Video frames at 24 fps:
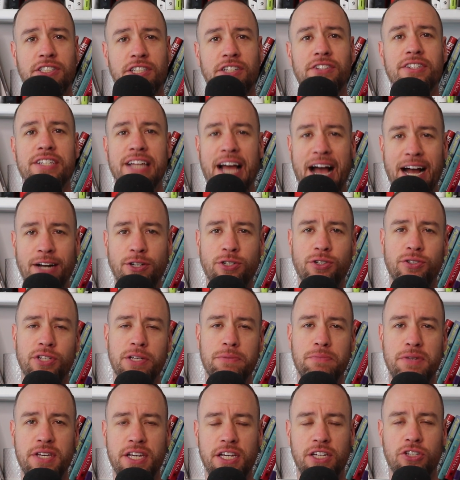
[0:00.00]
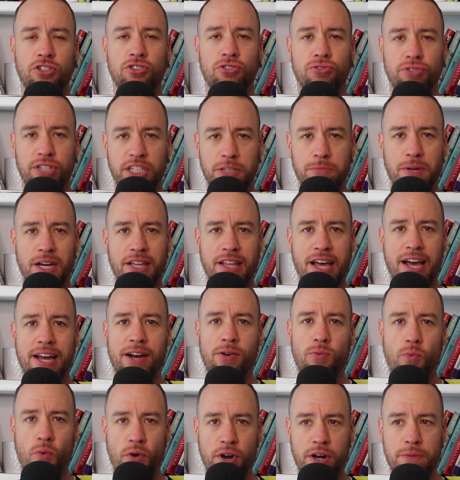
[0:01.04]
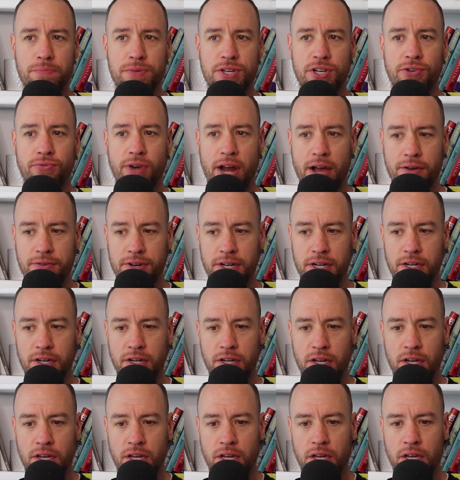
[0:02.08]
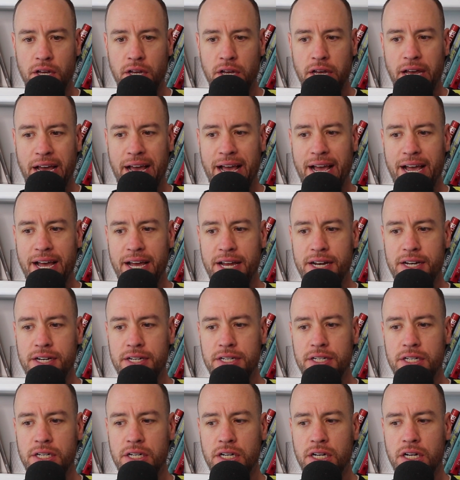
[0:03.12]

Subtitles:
they'll naturally be intrigued by that and want to be around it. And